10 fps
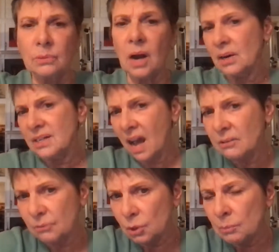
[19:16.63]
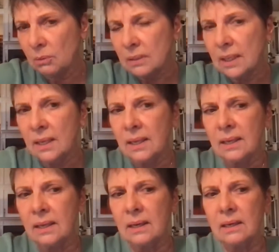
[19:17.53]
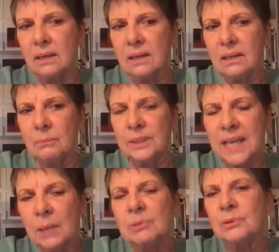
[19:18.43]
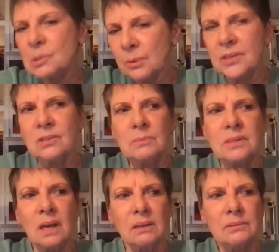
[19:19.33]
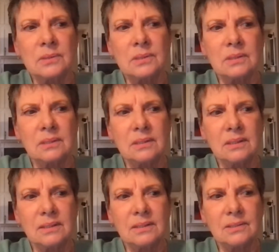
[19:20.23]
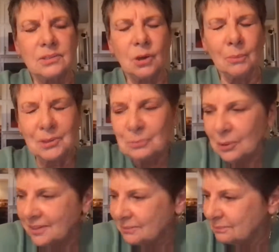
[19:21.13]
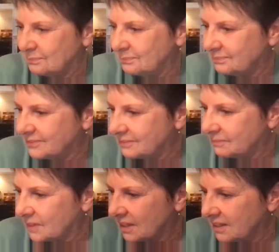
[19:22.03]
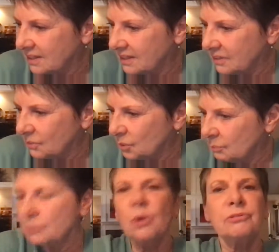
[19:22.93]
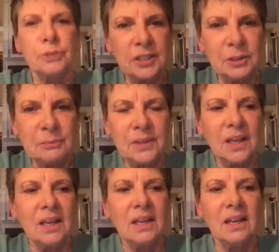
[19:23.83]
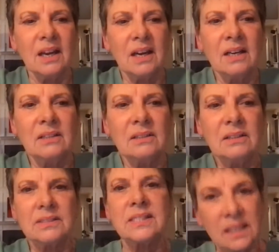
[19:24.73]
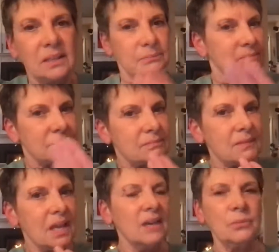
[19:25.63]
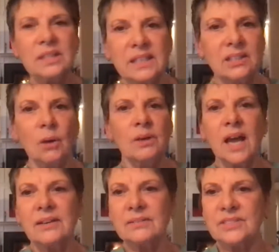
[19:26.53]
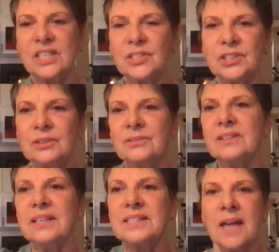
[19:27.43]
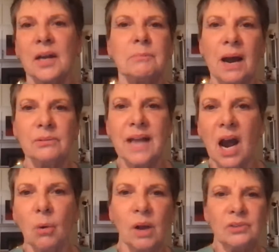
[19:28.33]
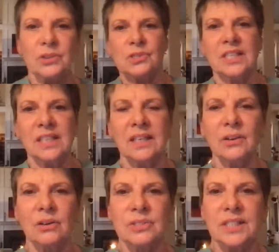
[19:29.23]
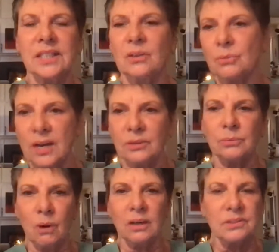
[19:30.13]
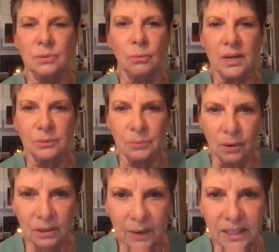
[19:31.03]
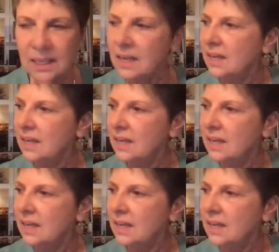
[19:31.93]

are nonverbal, be able to express themselves so much more, with much more freedom, singing. And really, we're not teaching, it's not about how well you're singing or singing right or wrong. There's no right or wrong, right?